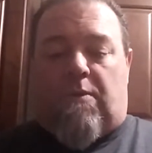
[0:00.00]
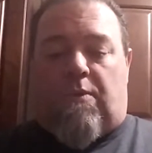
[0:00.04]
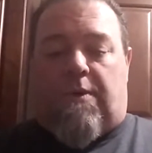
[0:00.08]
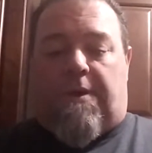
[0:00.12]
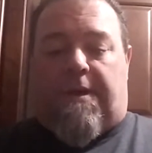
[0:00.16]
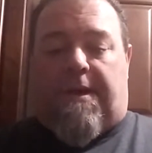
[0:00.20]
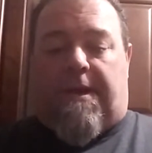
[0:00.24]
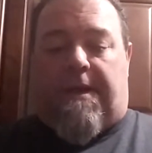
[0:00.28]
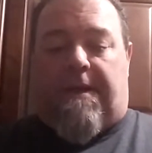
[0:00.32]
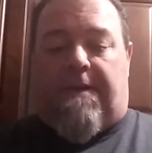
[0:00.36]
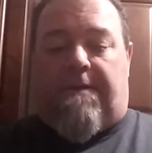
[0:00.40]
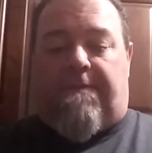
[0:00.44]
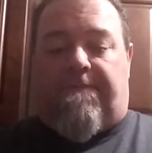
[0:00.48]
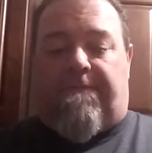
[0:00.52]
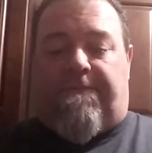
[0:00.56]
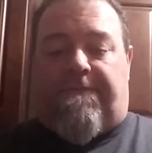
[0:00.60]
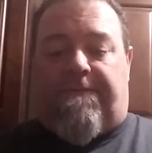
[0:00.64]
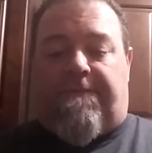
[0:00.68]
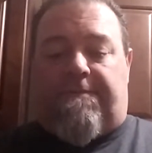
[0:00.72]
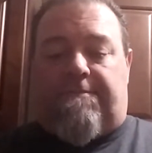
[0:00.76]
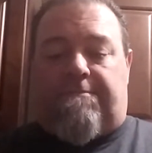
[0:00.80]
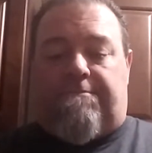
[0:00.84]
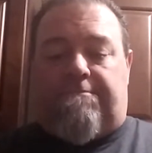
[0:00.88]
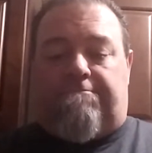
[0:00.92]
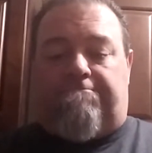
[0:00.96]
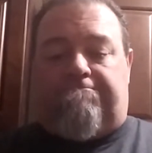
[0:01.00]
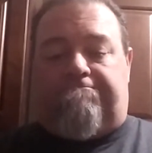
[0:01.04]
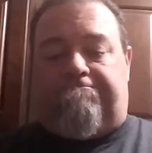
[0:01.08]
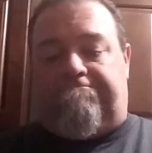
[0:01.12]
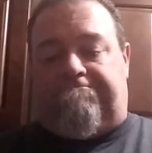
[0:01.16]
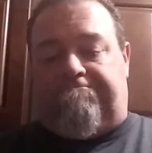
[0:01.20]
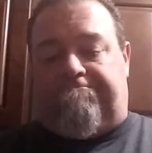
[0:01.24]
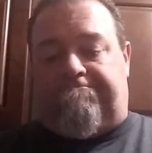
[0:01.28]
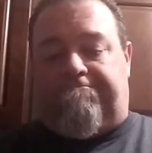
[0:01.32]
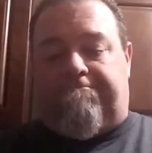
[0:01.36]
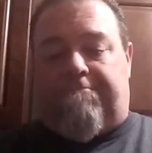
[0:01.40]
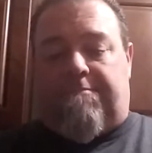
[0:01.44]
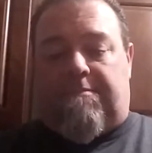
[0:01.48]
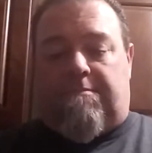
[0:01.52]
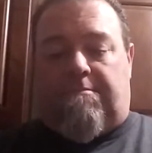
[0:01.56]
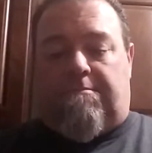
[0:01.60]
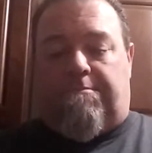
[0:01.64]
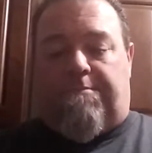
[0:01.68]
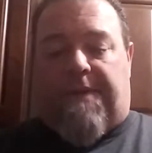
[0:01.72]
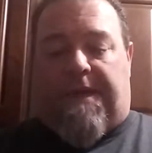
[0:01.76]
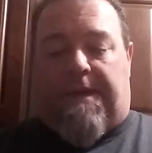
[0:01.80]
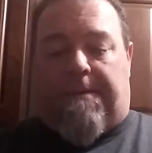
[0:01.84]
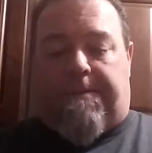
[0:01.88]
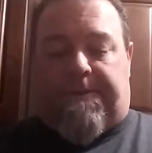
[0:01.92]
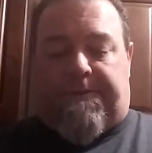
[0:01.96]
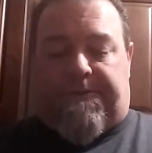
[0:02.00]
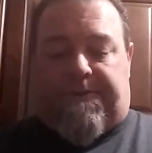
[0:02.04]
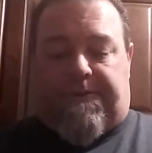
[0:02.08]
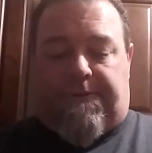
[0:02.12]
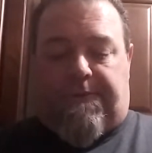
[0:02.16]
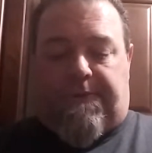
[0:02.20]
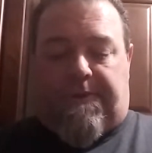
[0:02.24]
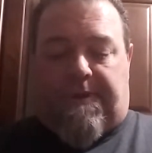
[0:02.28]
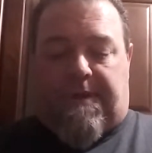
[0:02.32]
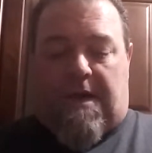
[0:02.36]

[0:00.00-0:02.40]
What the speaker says: what I've been able to